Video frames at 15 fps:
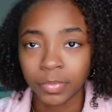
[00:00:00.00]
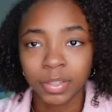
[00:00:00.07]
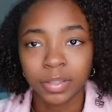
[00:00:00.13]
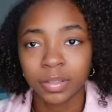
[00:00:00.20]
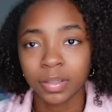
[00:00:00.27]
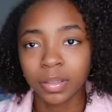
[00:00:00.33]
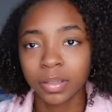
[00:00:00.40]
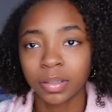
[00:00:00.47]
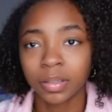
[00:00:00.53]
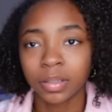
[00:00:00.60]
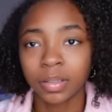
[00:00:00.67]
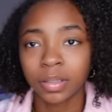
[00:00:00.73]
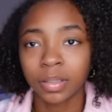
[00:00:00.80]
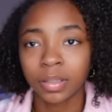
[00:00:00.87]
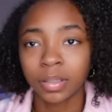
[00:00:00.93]
See,
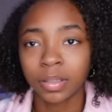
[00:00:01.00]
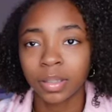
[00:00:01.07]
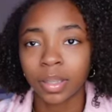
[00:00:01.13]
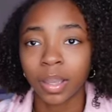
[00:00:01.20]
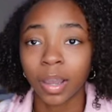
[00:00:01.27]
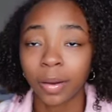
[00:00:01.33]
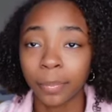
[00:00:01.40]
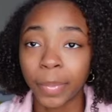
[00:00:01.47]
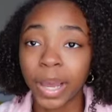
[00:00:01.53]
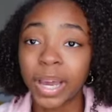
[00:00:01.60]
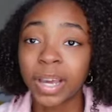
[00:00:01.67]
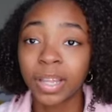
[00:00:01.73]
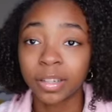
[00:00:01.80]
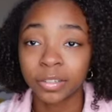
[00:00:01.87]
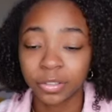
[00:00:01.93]
yeah, my
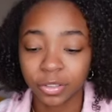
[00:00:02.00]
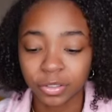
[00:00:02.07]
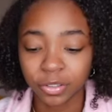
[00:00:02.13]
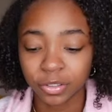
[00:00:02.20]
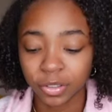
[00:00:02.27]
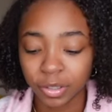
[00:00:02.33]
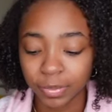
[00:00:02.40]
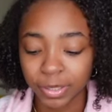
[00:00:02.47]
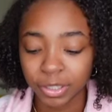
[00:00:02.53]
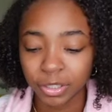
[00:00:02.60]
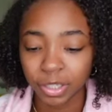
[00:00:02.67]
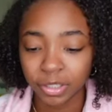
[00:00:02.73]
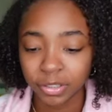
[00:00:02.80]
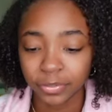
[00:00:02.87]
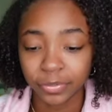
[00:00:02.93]
colors are just going to be
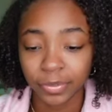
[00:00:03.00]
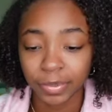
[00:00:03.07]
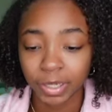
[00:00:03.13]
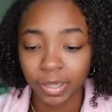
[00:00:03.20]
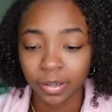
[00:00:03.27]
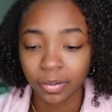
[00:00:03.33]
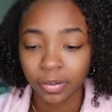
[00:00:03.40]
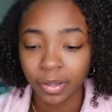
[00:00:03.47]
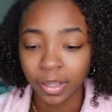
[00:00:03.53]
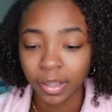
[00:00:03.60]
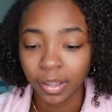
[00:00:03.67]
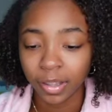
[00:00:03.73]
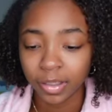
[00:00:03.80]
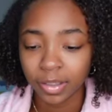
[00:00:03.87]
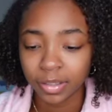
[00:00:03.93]
changing from now.
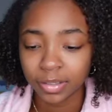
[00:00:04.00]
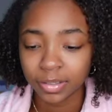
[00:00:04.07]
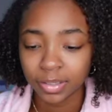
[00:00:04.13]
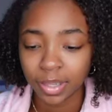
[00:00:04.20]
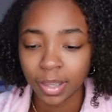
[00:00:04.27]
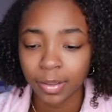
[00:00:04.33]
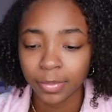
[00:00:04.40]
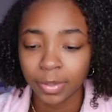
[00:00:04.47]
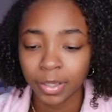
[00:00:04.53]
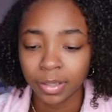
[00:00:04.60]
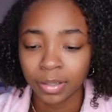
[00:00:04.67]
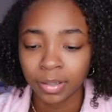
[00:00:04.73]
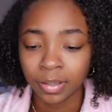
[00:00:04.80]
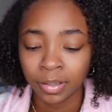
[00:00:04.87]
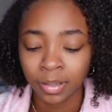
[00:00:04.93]
And then
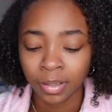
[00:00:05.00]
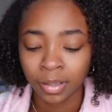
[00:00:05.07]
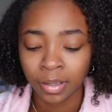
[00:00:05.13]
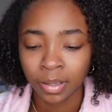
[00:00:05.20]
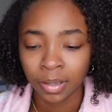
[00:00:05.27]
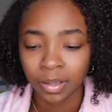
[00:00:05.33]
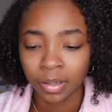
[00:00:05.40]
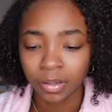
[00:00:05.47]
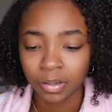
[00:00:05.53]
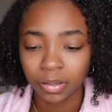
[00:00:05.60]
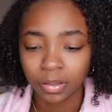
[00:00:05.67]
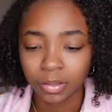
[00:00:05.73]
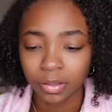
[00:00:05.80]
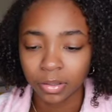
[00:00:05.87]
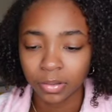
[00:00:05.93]
timing,
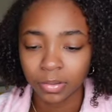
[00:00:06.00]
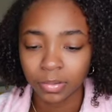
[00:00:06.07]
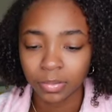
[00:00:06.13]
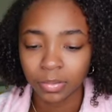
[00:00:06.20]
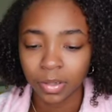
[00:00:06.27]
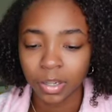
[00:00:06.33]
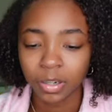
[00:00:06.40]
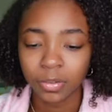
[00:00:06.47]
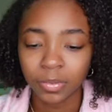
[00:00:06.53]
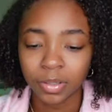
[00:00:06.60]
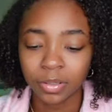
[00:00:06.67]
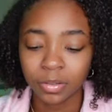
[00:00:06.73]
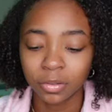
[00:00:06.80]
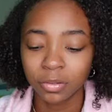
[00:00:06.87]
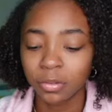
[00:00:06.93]
I don't know. I don't
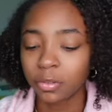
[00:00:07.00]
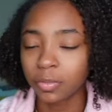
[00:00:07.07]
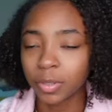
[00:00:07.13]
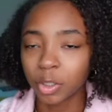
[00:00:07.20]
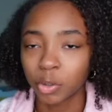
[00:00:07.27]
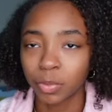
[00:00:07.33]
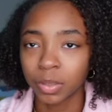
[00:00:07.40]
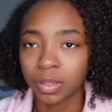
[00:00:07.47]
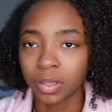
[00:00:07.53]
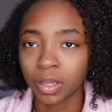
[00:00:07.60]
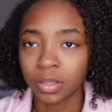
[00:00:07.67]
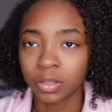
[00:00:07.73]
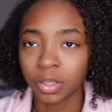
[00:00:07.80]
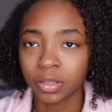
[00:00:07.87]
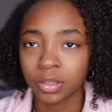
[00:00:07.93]
really do too much
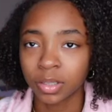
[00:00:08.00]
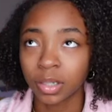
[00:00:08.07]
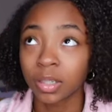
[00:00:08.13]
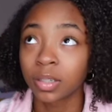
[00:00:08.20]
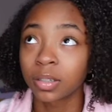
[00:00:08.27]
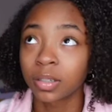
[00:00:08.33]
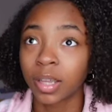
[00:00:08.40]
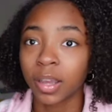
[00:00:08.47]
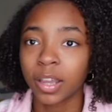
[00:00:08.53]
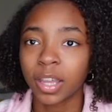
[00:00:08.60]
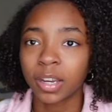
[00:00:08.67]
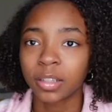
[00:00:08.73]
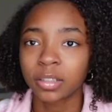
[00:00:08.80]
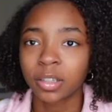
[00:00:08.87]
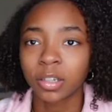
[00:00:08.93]
besides change the color. Now I
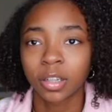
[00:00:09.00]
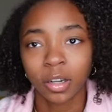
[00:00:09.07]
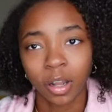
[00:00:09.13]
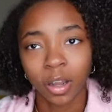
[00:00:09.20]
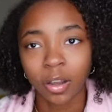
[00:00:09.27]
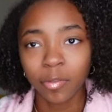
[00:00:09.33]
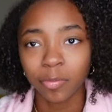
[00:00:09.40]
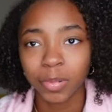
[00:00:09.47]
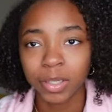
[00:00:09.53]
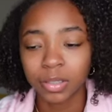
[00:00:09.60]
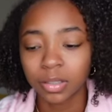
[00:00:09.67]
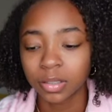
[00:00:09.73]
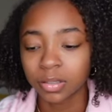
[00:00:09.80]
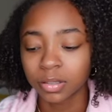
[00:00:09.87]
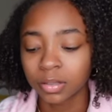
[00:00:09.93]
got to turn it off
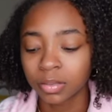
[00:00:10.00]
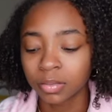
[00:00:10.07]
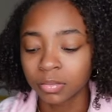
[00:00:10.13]
because